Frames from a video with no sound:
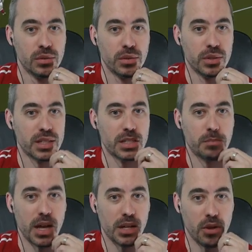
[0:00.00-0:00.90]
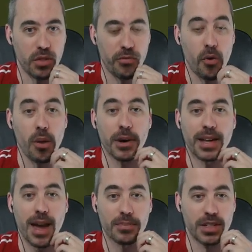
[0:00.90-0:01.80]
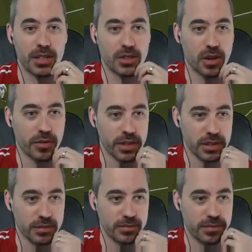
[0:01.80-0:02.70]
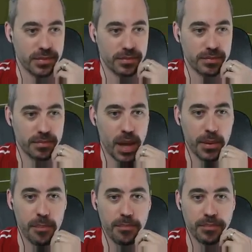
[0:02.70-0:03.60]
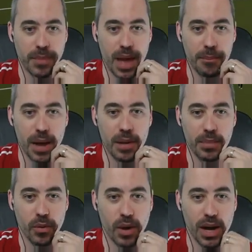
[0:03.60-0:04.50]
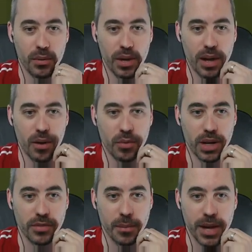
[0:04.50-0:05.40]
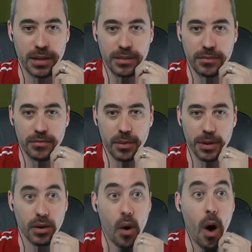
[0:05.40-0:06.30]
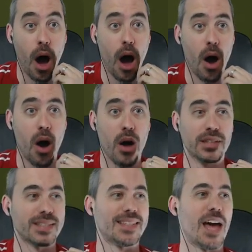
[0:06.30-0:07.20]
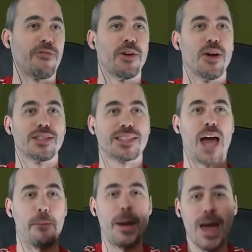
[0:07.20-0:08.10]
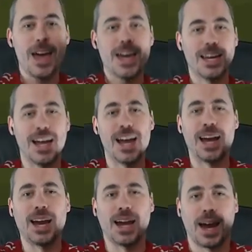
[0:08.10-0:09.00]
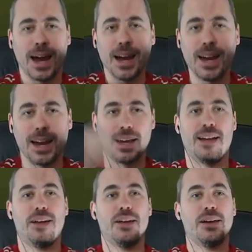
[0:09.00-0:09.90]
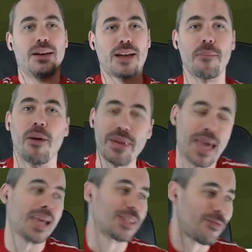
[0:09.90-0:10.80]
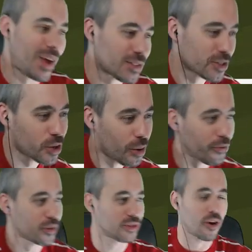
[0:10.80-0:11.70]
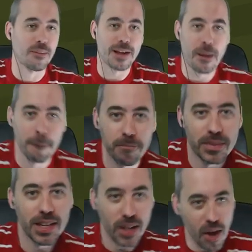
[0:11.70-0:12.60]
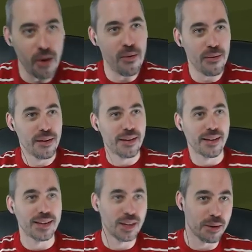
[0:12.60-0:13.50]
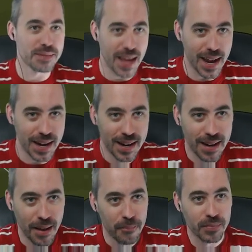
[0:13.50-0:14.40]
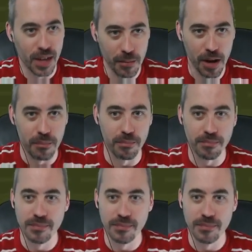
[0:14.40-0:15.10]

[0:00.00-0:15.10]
What was that Spano? The former captain is nervous. Maybe that might be why we got rid of you, mate. From a oh Stefano Scappini. Come on, we can't get the fans to show up for a derby. You know, you know what I'm saying? Come on.